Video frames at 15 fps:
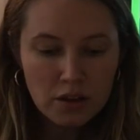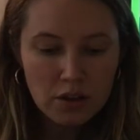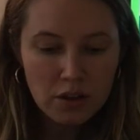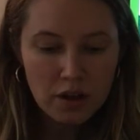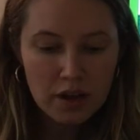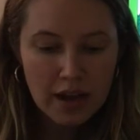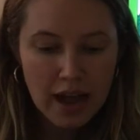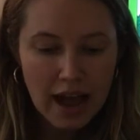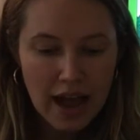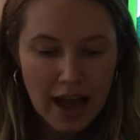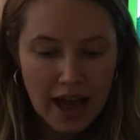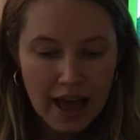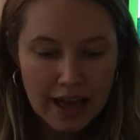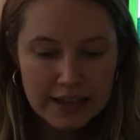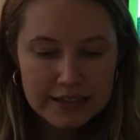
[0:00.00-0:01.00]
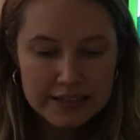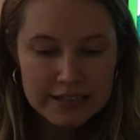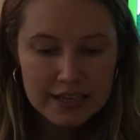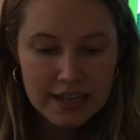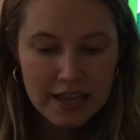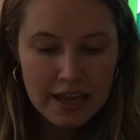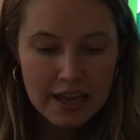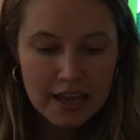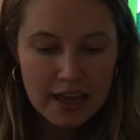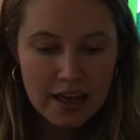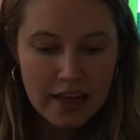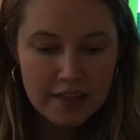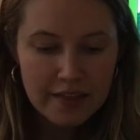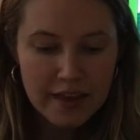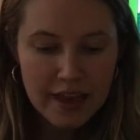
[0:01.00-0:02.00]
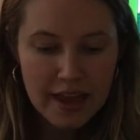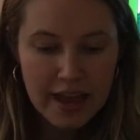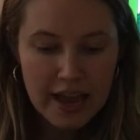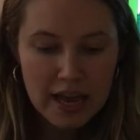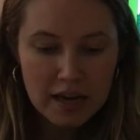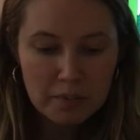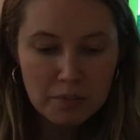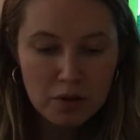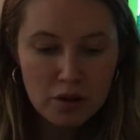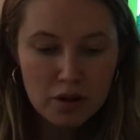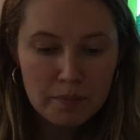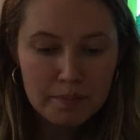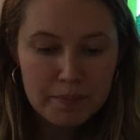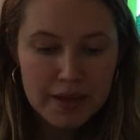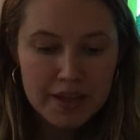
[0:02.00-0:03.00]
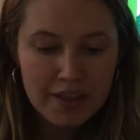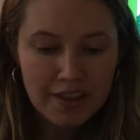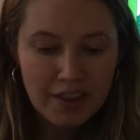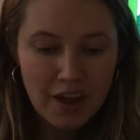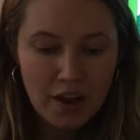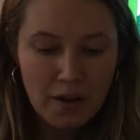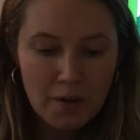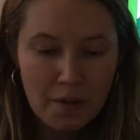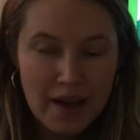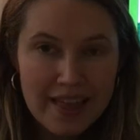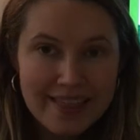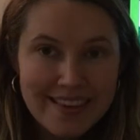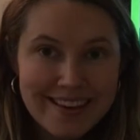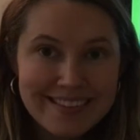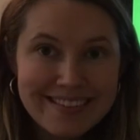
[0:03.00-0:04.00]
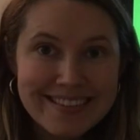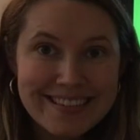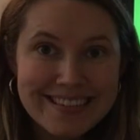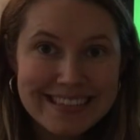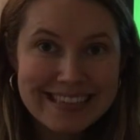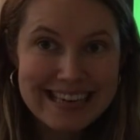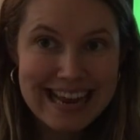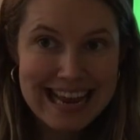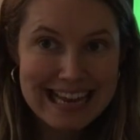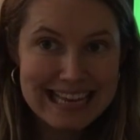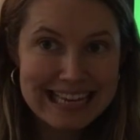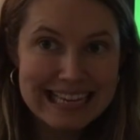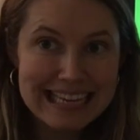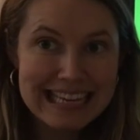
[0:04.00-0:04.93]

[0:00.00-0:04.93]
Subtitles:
Look at the animal below the snake.